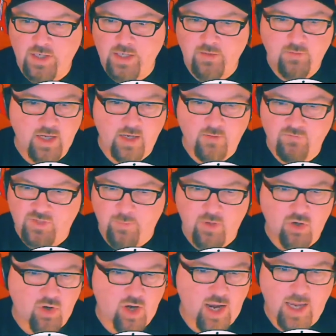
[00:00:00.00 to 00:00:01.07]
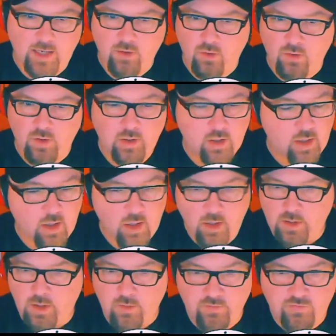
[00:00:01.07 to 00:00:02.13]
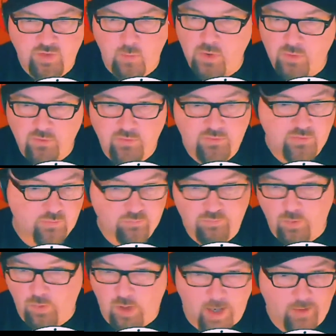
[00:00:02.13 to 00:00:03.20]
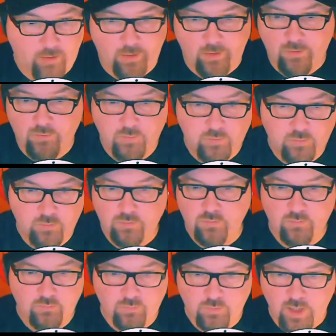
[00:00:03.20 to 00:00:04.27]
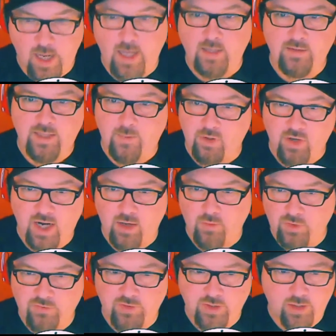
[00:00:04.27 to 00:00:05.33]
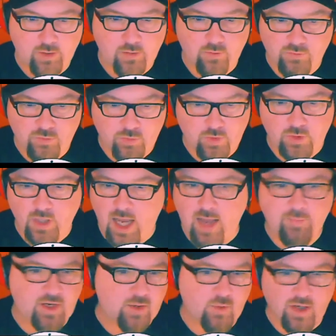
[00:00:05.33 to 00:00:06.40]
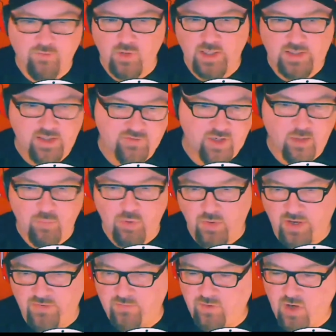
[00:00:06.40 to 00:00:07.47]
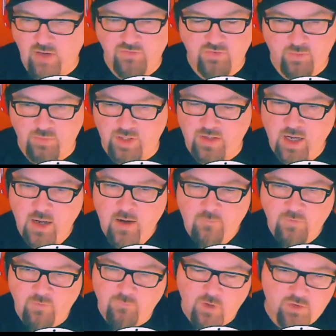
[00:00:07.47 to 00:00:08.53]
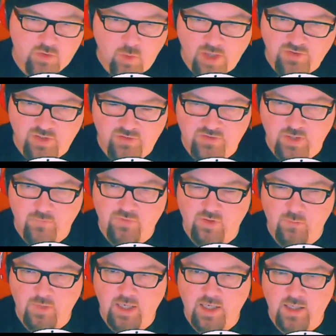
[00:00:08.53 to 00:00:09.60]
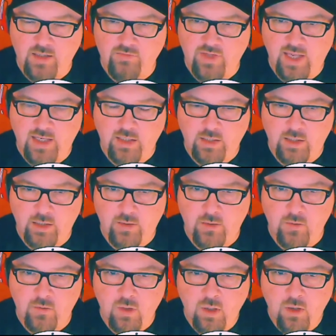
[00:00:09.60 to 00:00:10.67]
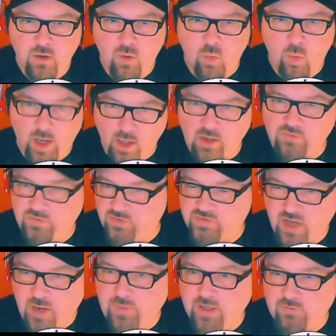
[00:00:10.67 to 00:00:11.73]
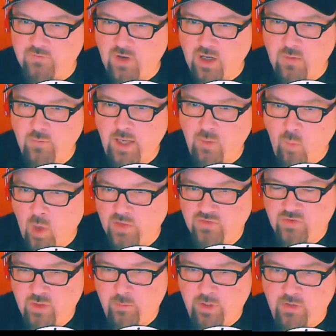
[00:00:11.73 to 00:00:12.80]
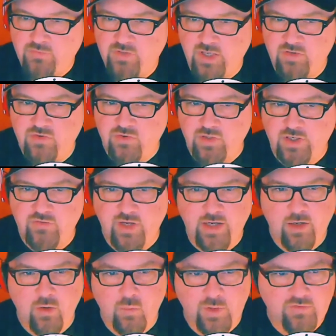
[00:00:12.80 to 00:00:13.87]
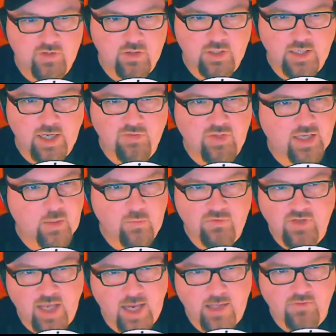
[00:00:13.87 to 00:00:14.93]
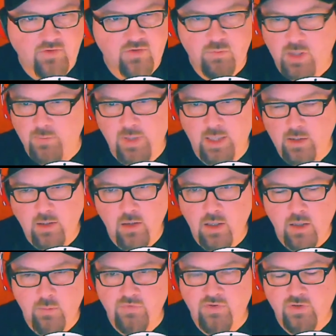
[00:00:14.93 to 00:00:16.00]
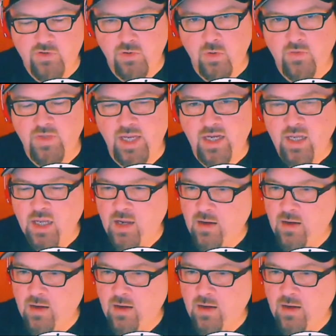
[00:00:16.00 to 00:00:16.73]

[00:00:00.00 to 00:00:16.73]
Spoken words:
any kind of Democrat or, you know, someone who's, I don't know, not a Democrat, or at least, you know, was doing lobbying, whatever like this on a progressive cause or something. The first question seems to me is that, you know, where is this coming from and what's the bill's history? Because I know recently, I think it was Kansas, but I'm not 100% sure on that,